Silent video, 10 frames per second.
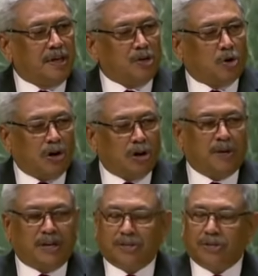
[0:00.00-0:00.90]
In
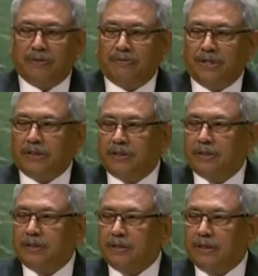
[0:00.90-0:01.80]
collaboration with
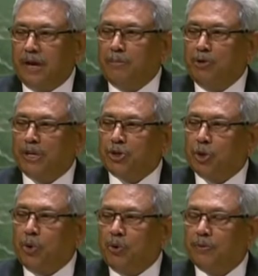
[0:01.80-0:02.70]
the
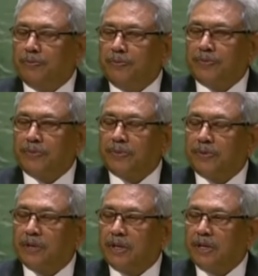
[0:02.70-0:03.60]
WHO,
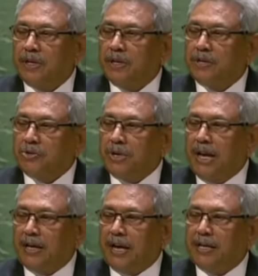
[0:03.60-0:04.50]
Sri
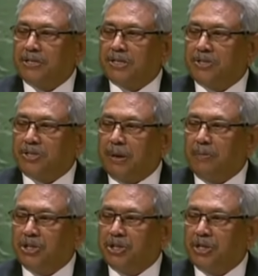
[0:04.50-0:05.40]
Lanka is
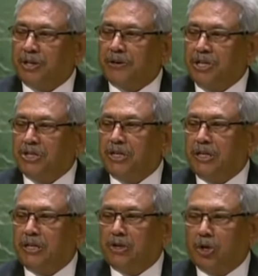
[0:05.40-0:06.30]
establishing a
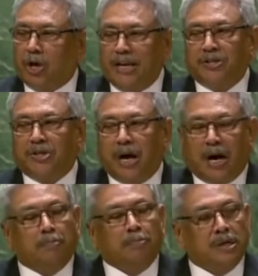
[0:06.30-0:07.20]
regional knowledge
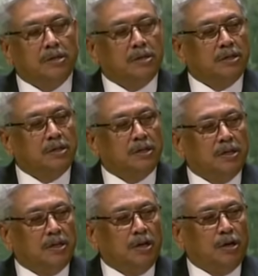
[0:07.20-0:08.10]
hub
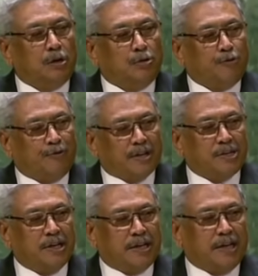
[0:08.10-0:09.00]
to
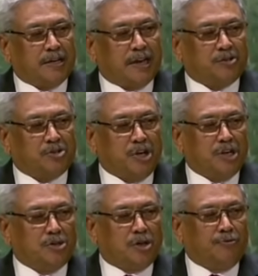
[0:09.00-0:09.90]
facilitate
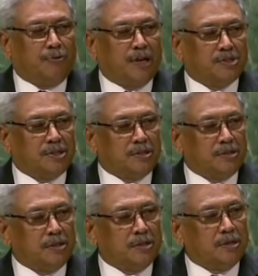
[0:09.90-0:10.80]
exchange of
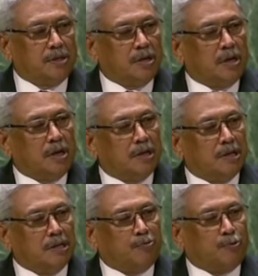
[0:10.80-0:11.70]
lessons
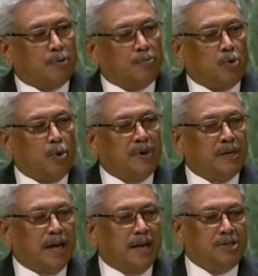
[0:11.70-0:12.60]
learned from
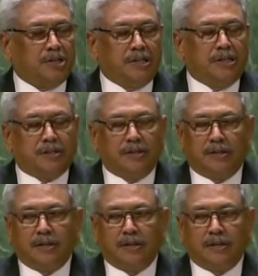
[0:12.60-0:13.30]
COVID-19